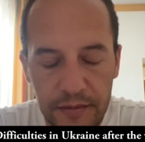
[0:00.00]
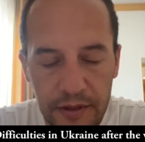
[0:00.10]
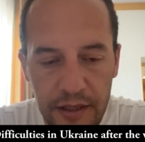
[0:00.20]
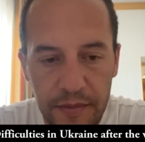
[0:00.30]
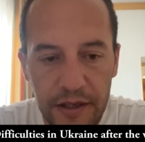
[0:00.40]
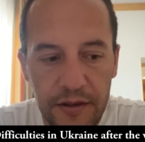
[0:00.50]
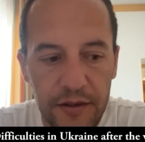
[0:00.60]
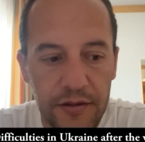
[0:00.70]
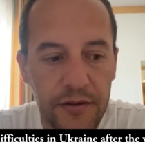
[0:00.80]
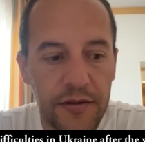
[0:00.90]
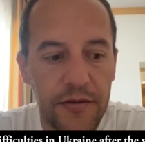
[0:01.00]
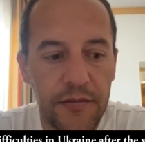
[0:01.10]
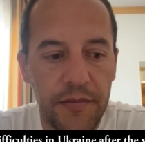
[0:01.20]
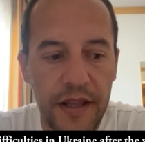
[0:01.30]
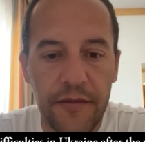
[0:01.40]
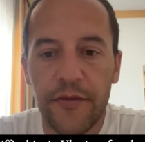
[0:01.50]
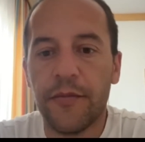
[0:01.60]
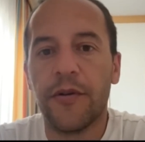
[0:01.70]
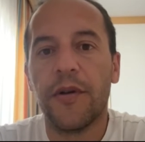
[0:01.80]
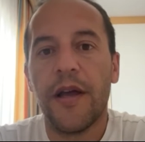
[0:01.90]
keeping on playing
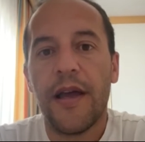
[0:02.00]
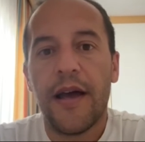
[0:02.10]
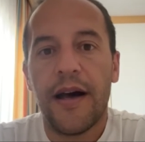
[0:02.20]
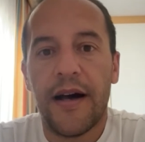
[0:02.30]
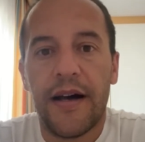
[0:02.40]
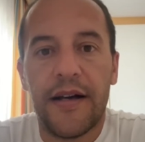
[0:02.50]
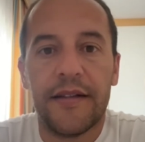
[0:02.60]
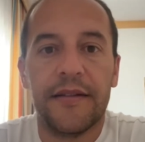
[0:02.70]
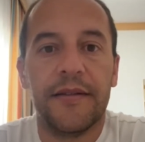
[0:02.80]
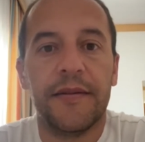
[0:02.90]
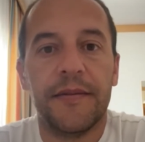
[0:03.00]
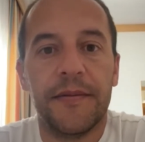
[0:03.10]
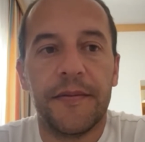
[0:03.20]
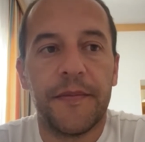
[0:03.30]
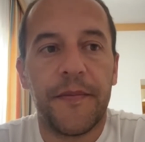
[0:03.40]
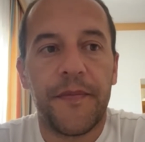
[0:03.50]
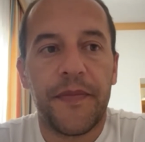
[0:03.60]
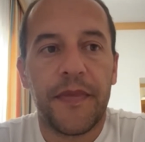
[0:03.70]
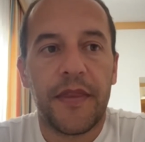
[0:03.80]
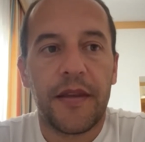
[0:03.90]
football. And
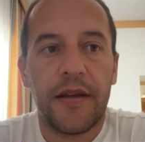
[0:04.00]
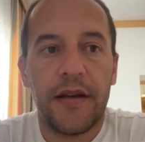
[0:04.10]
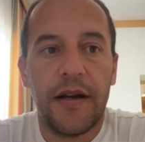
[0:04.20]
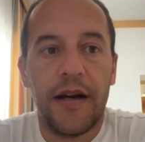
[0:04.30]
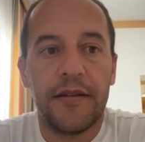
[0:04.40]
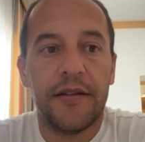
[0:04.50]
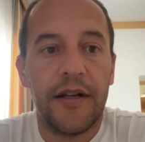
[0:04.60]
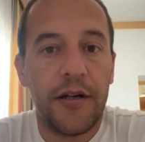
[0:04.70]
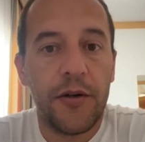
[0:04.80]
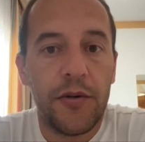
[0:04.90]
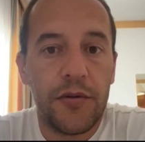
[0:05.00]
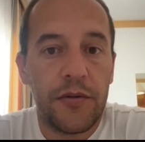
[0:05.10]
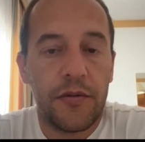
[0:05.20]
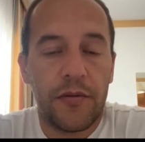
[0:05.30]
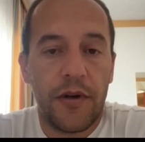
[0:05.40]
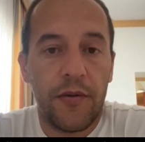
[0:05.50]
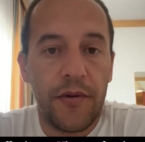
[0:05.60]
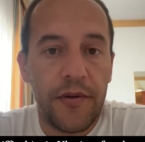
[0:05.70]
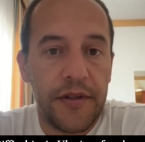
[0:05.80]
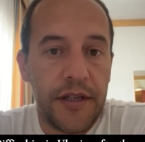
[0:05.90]
now
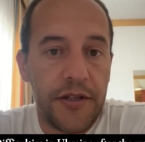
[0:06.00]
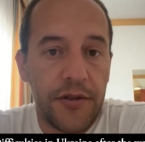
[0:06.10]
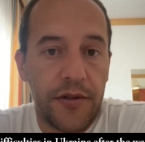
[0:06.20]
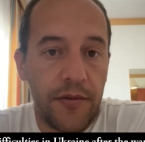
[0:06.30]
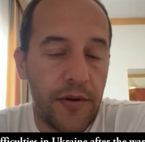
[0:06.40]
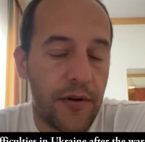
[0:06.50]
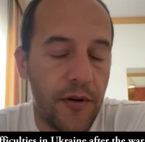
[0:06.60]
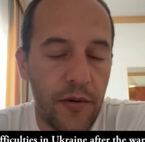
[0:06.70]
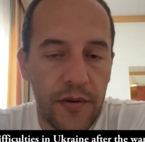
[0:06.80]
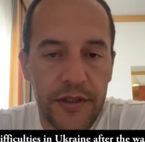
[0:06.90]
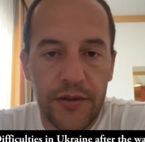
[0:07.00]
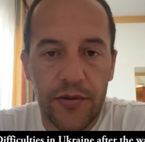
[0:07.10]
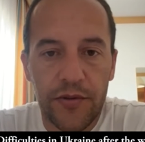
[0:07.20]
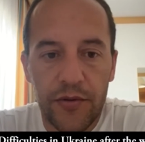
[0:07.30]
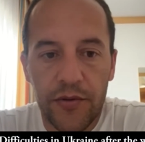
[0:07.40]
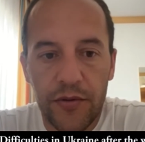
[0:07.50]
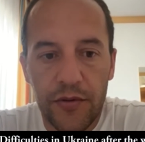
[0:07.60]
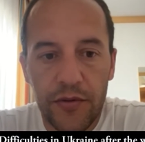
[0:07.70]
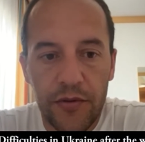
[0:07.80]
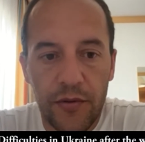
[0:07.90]
our intention, our goal is
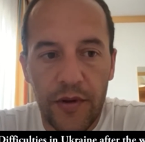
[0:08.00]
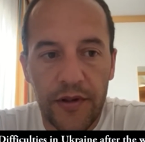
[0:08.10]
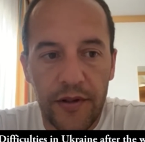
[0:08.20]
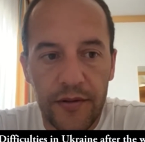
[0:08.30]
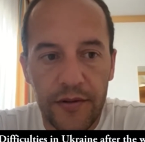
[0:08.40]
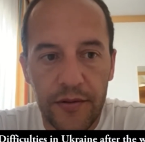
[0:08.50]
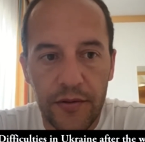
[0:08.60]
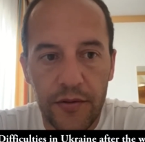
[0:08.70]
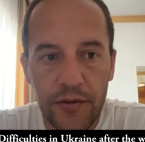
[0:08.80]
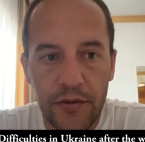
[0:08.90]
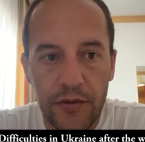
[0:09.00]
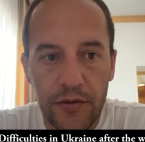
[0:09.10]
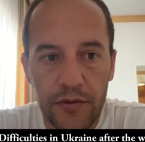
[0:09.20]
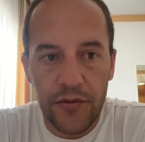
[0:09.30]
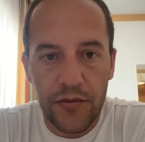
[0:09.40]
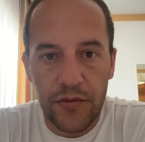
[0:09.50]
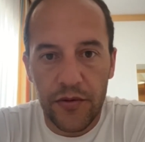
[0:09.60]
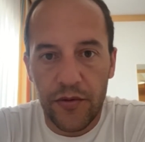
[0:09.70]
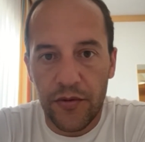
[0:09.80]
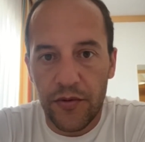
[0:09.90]
to return
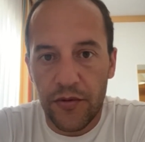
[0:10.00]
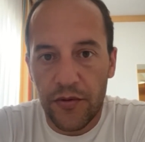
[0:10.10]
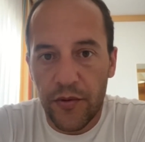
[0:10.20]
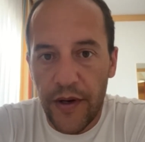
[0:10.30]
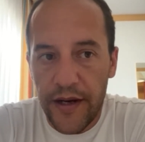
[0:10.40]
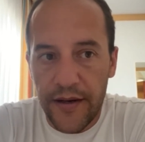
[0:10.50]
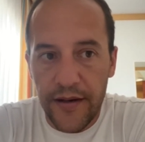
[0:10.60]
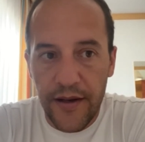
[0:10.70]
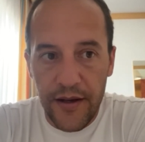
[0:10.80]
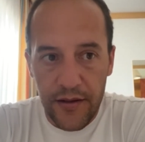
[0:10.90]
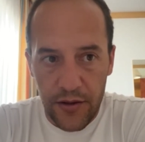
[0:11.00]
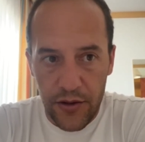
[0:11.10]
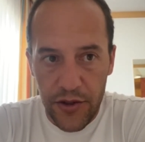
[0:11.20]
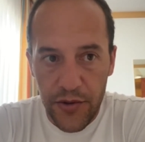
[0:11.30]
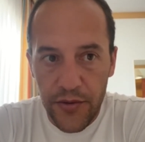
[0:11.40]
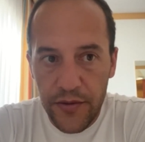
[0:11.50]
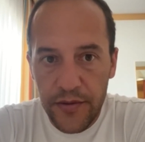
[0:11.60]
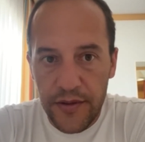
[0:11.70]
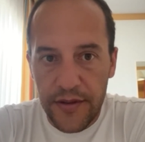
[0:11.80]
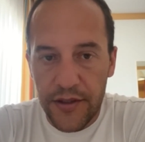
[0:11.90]
to train on
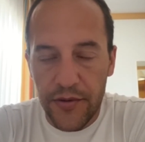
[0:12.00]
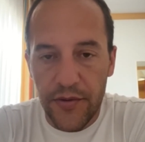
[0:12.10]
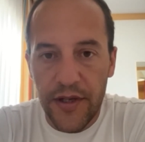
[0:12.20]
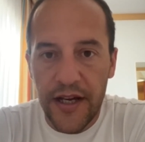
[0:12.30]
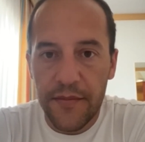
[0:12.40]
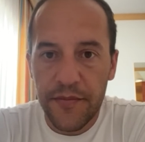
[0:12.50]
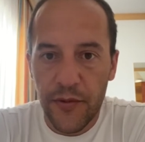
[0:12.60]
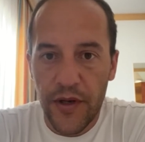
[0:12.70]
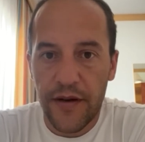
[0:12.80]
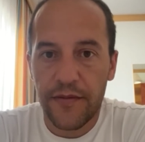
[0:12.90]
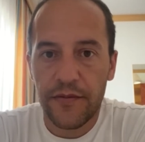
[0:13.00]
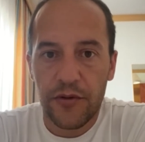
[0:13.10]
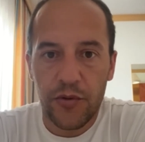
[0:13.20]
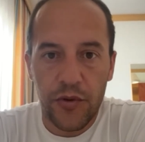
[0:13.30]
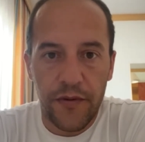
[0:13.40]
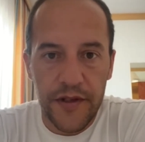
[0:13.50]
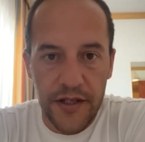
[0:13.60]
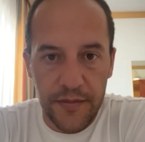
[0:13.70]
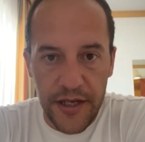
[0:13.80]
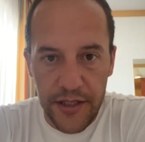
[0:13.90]
June, in the June camp. We have 2
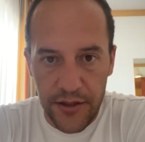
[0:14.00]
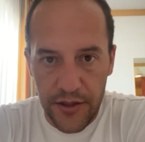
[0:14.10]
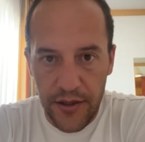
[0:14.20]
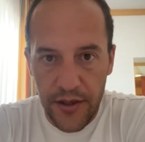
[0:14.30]
official matches